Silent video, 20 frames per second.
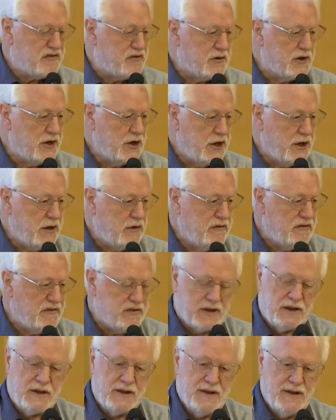who were going to use
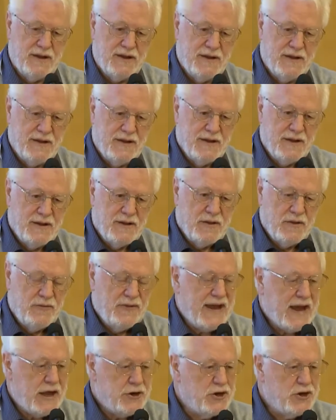it, they had